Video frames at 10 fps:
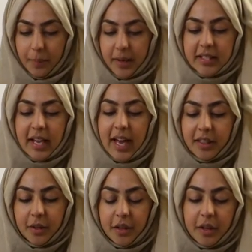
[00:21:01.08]
butter
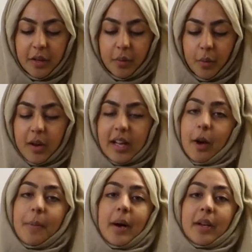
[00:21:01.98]
and the raw
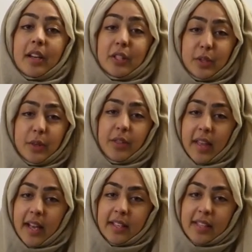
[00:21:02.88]
cacao powder are two
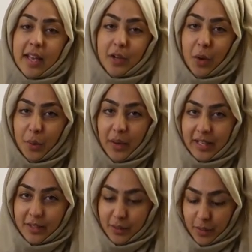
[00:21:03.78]
things that go
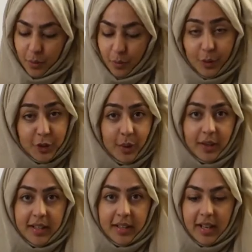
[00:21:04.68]
into raw
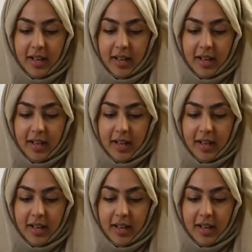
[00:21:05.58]
chocolate.